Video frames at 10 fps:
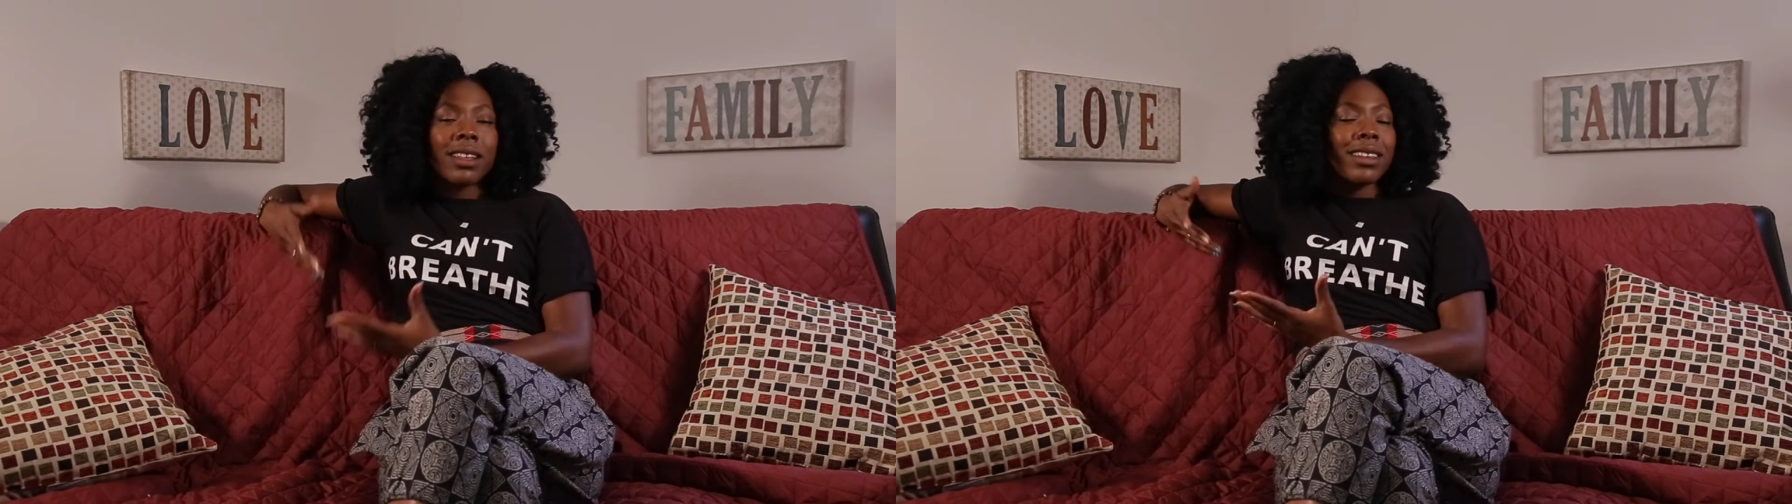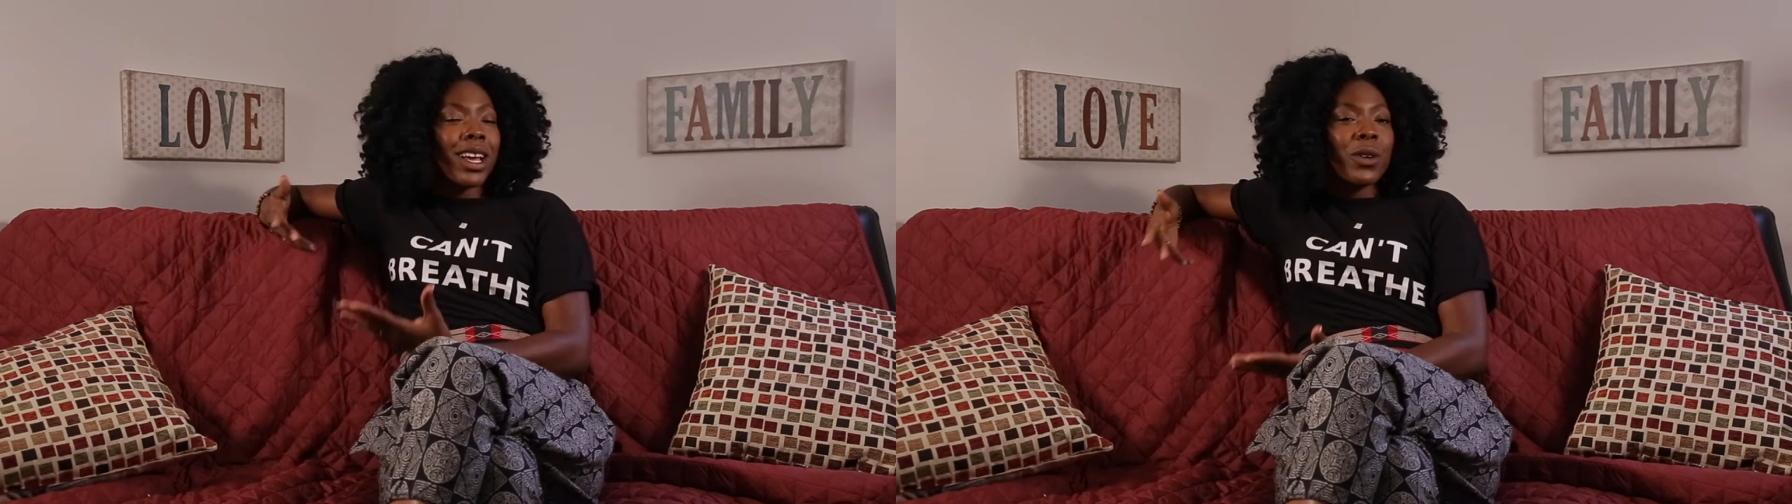
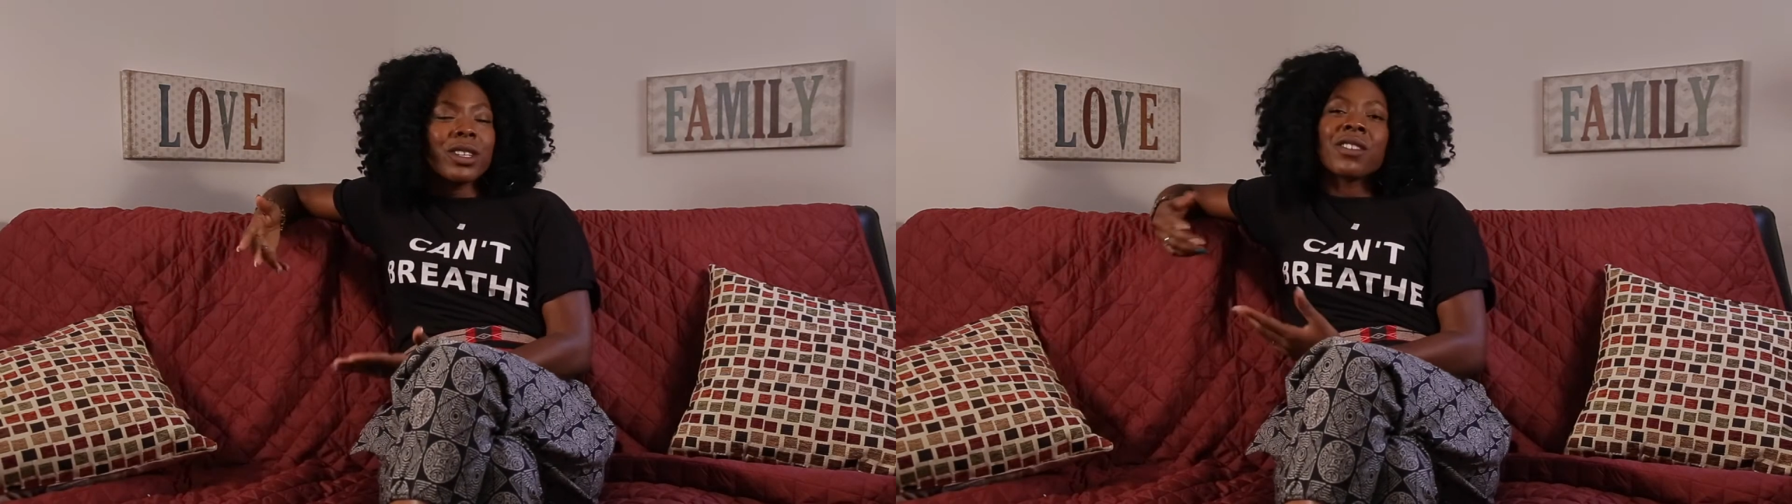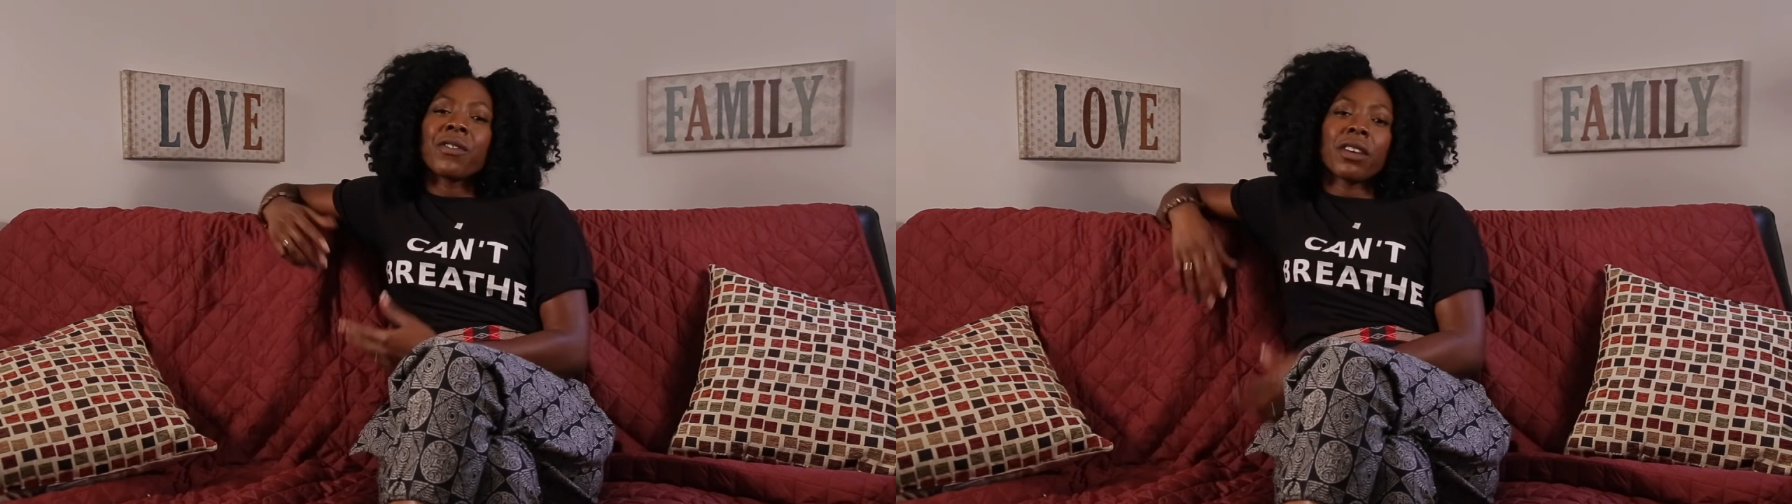Now,
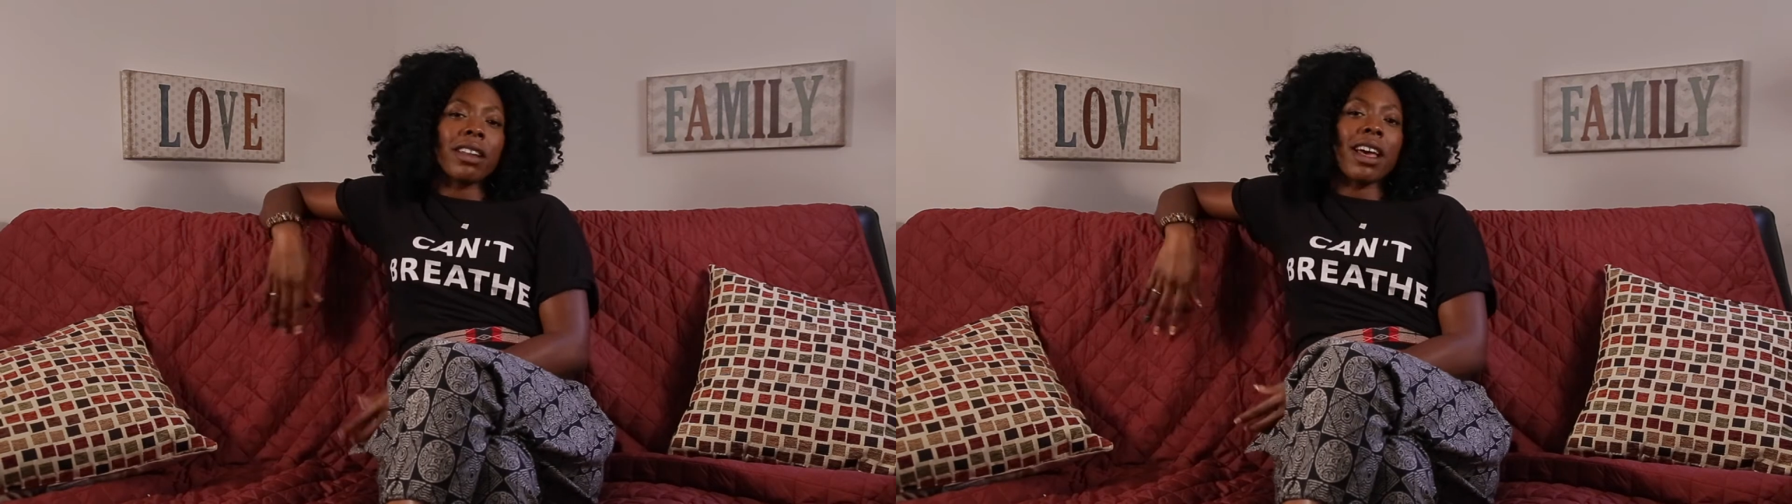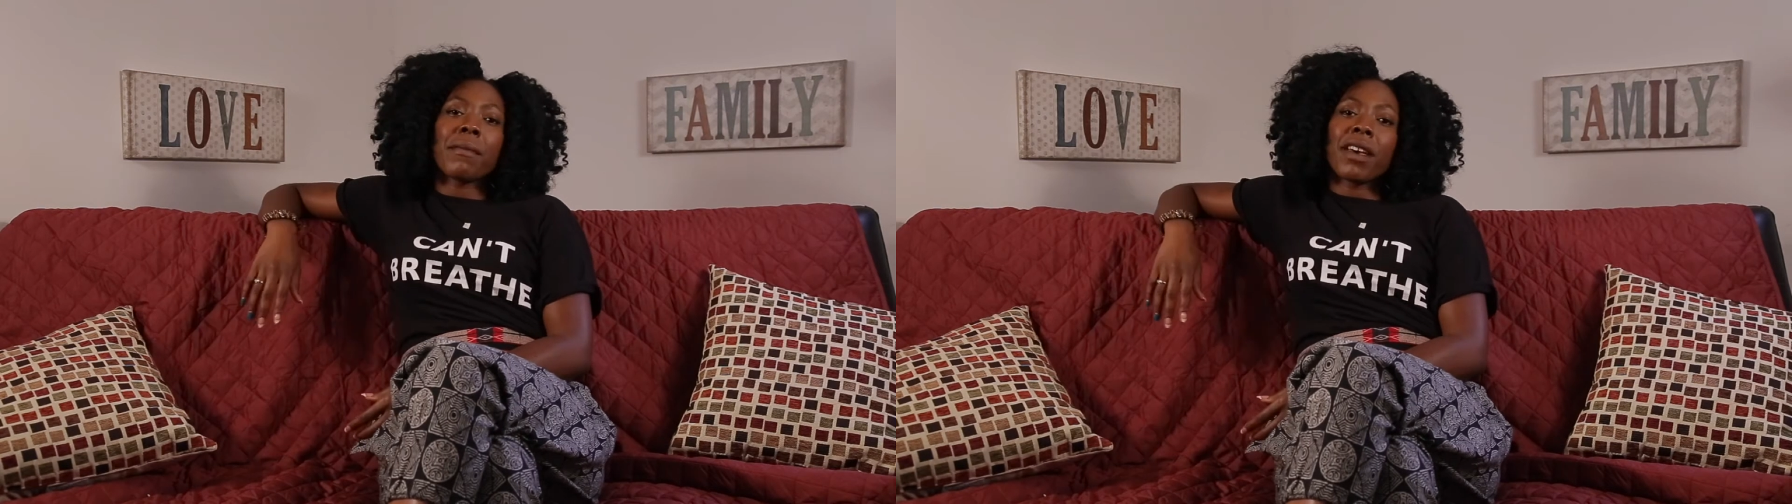Christopher
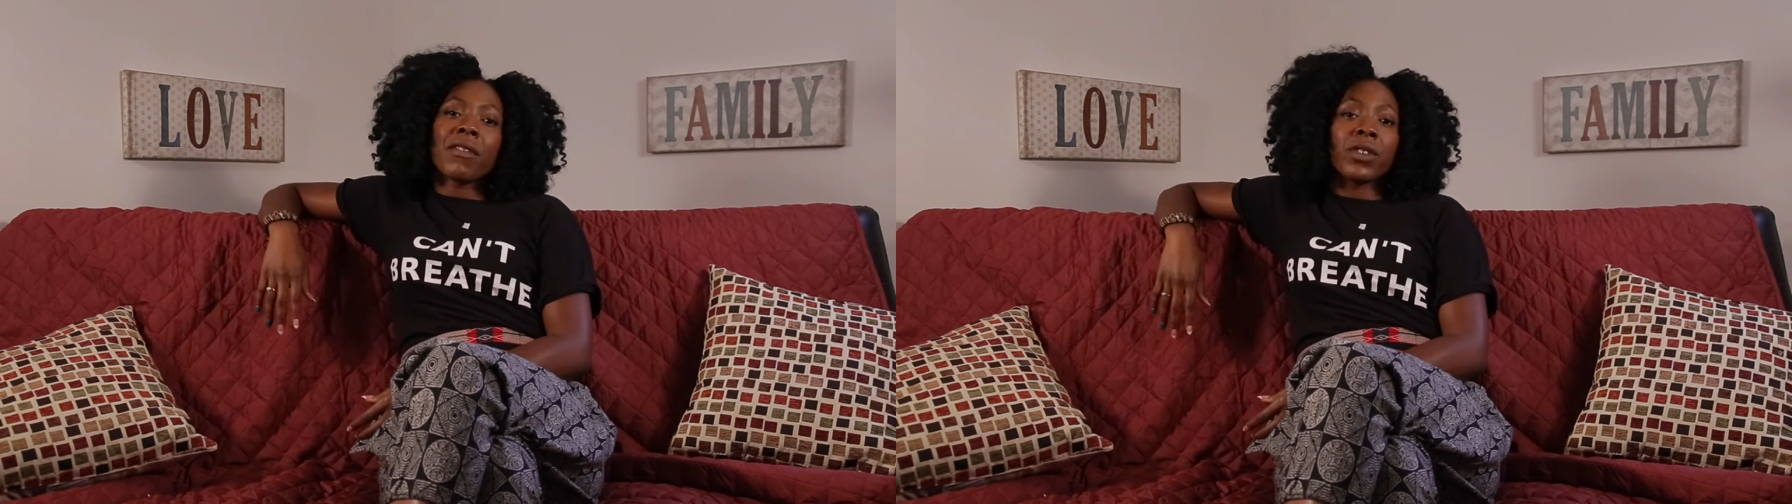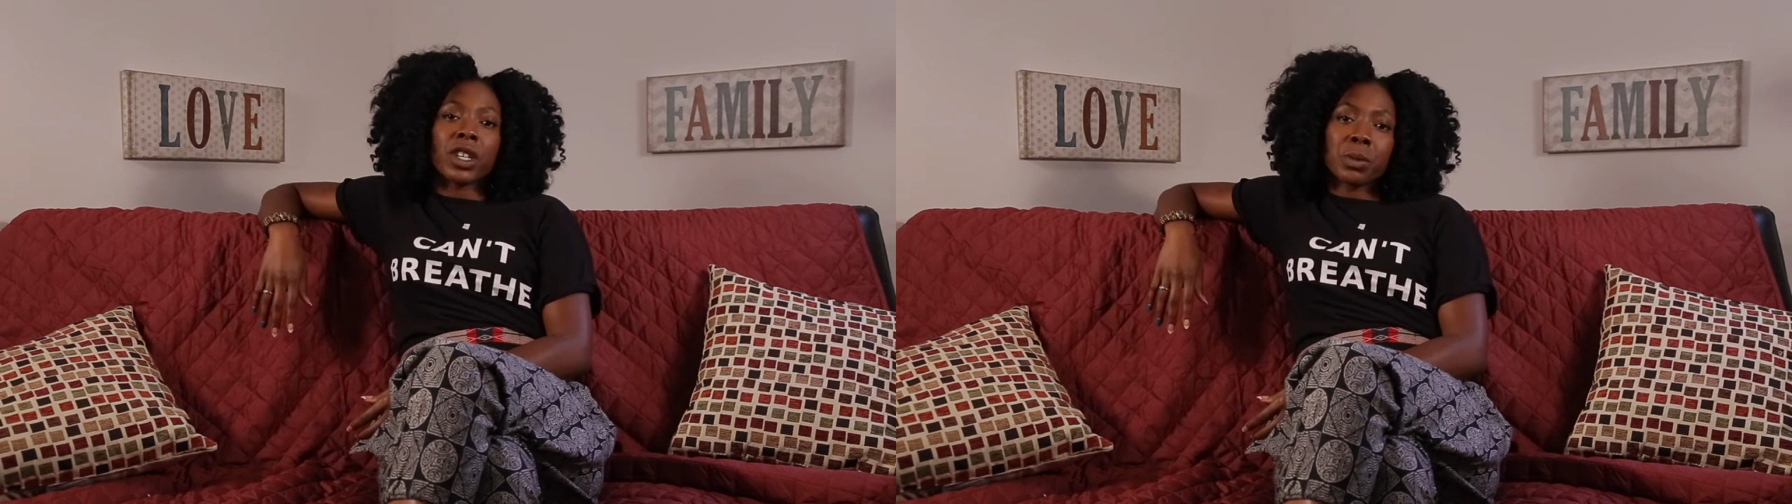and I met
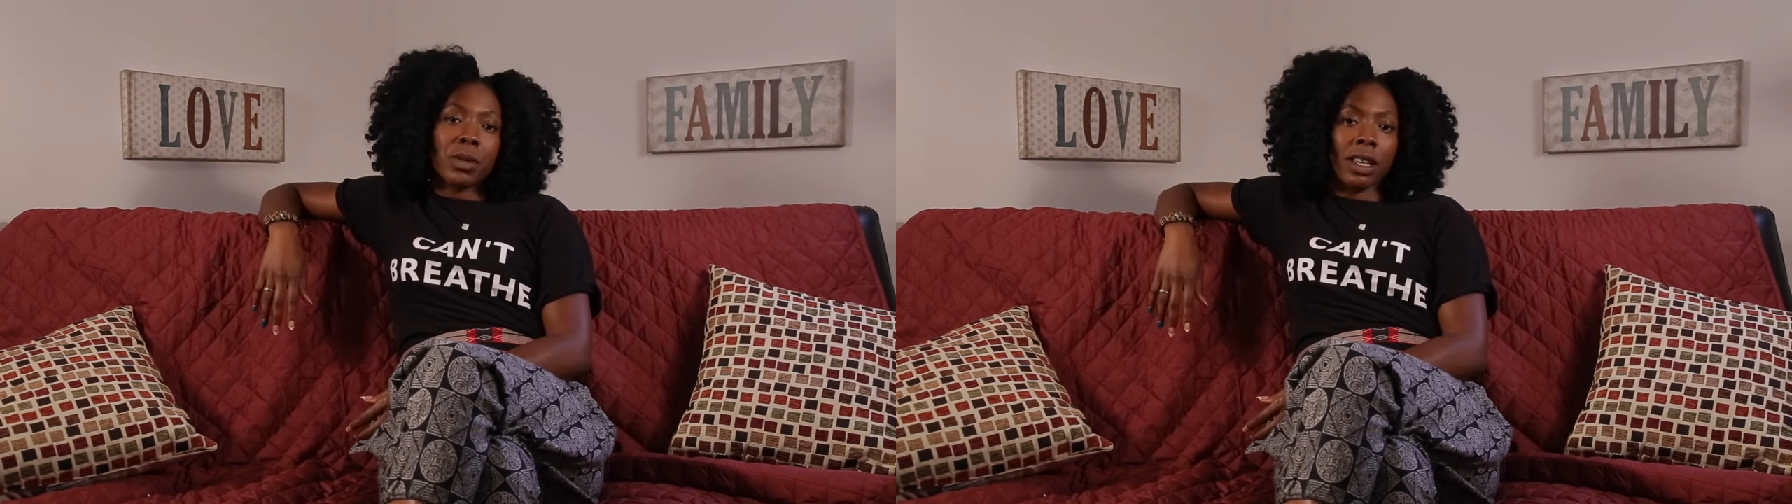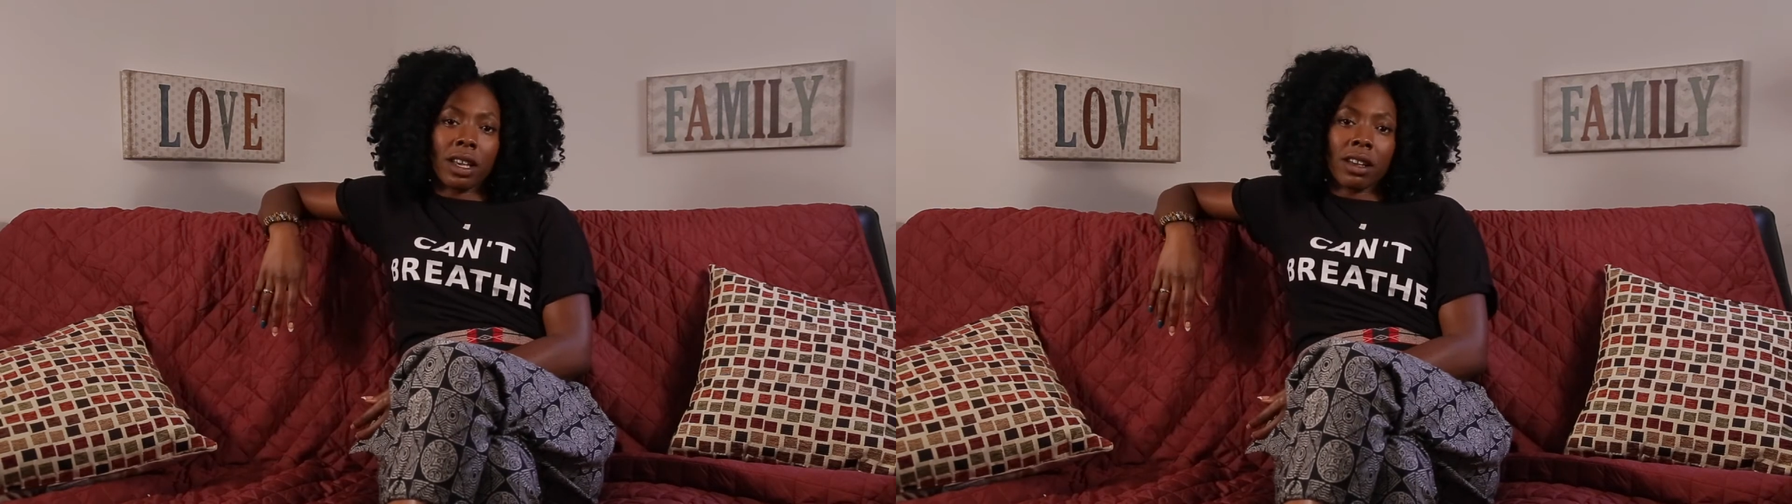
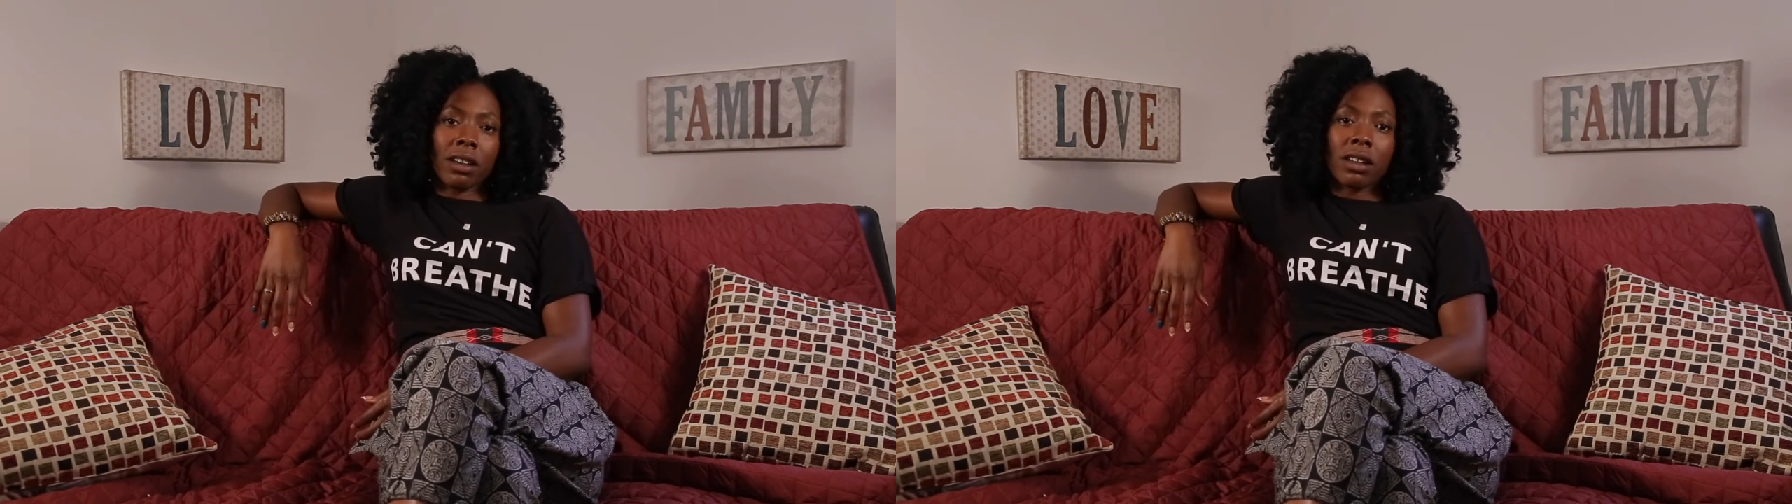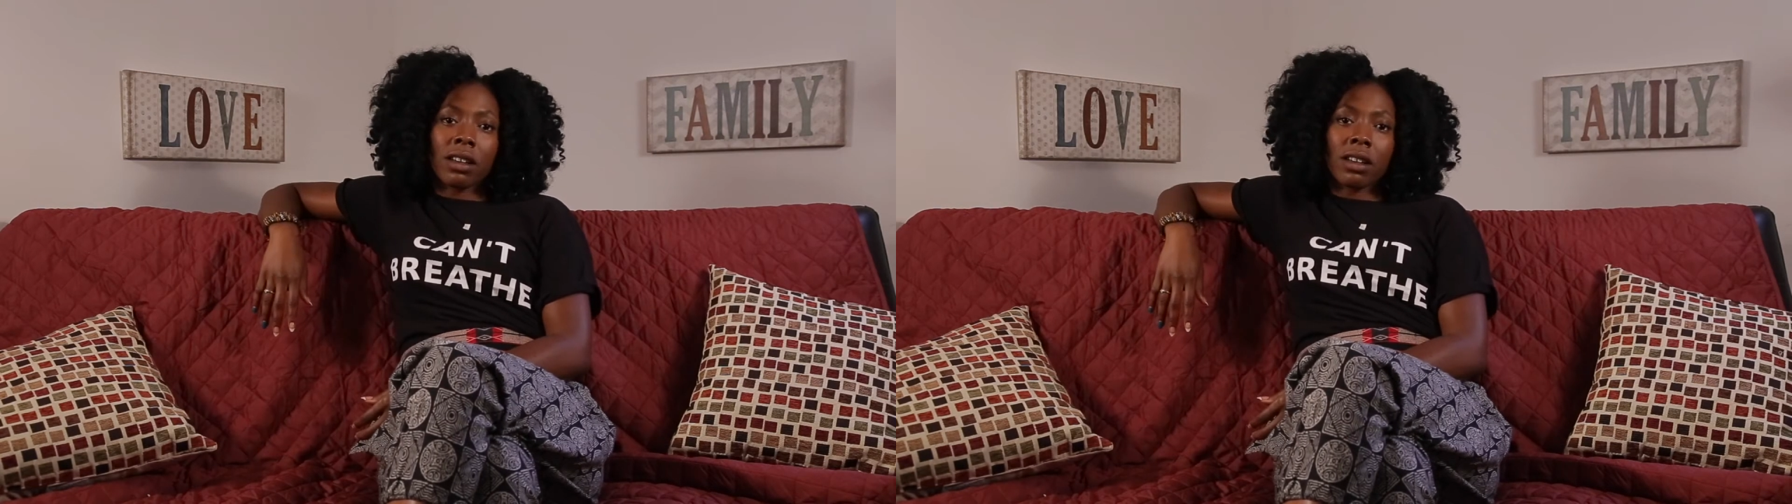freshman year,